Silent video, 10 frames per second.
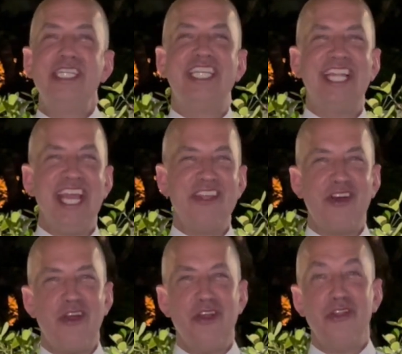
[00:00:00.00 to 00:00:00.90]
Today in the
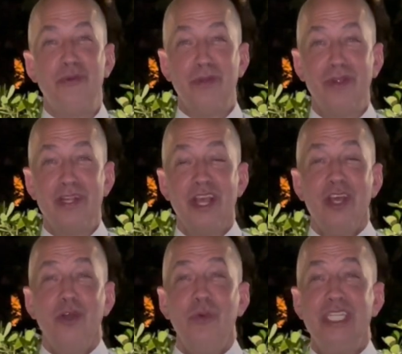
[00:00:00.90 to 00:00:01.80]
Heart of the Word,
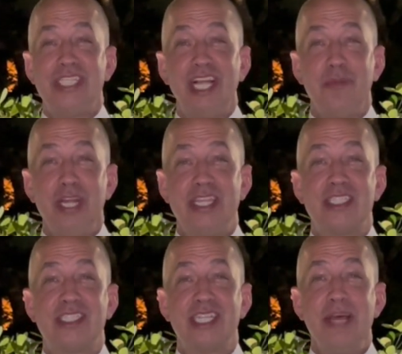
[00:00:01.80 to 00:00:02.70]
we celebrate
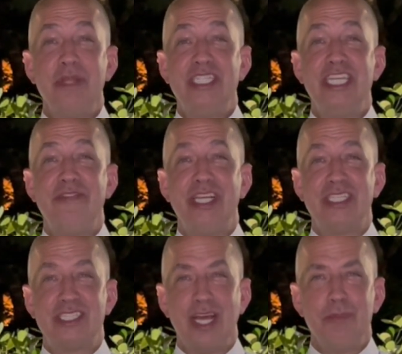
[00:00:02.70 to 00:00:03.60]
the Solemnity of the
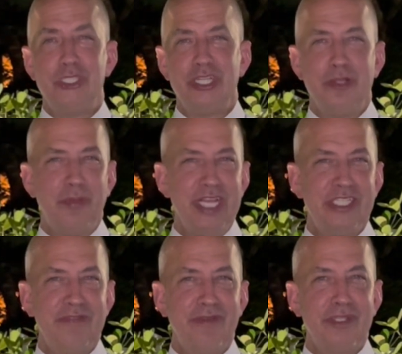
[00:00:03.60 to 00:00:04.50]
Assumption of the
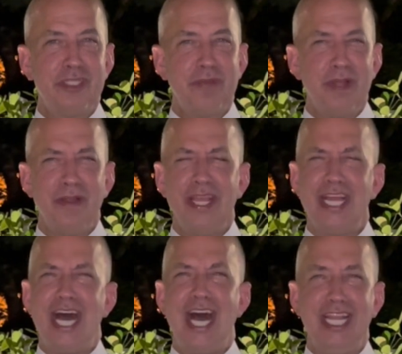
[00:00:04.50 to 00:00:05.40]
Blessed Virgin
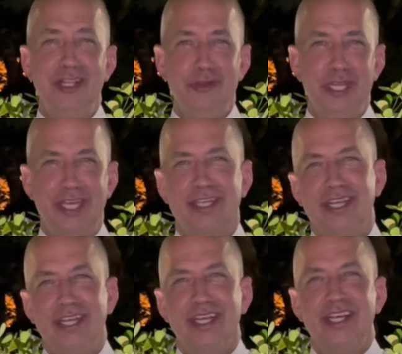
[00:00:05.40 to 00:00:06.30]
Mary. Alleluia.
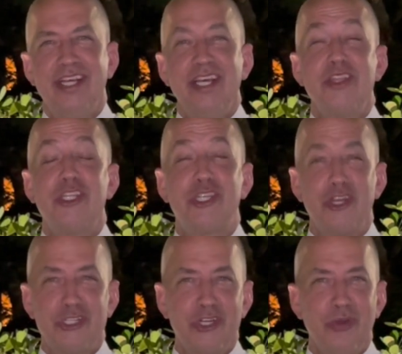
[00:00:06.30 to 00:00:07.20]
The
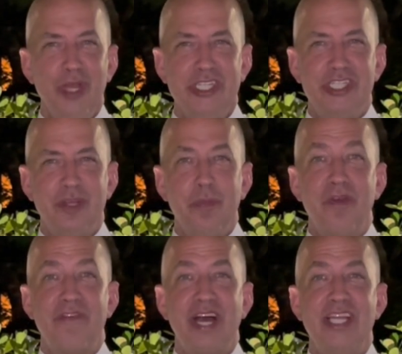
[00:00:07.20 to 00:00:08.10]
Church in her wisdom
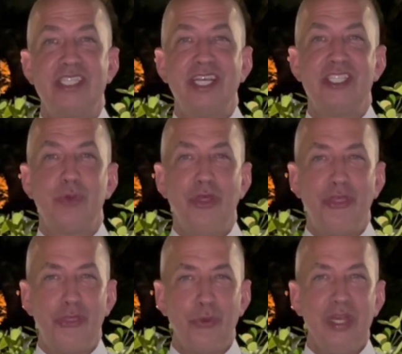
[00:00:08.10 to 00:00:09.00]
provides us with
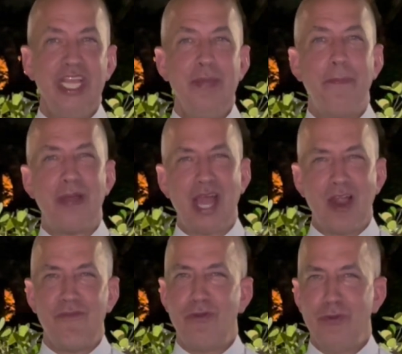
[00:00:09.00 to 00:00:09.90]
three
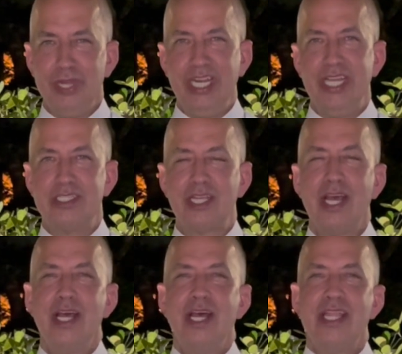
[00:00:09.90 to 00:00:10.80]
powerful readings
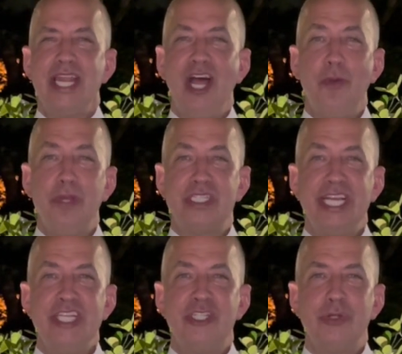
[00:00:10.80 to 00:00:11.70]
that help us
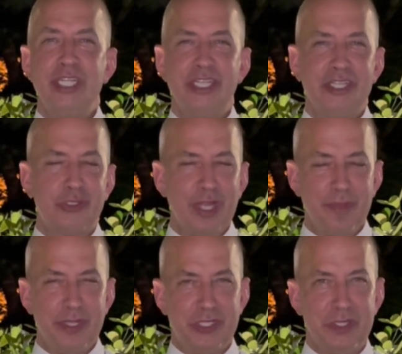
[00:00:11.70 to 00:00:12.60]
enter into this
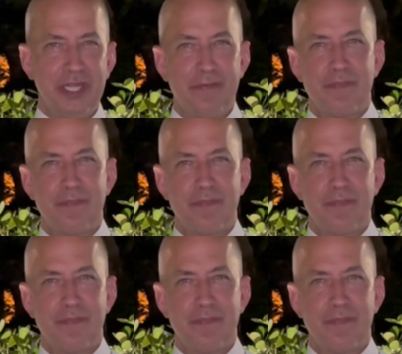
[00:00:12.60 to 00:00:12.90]
great mystery.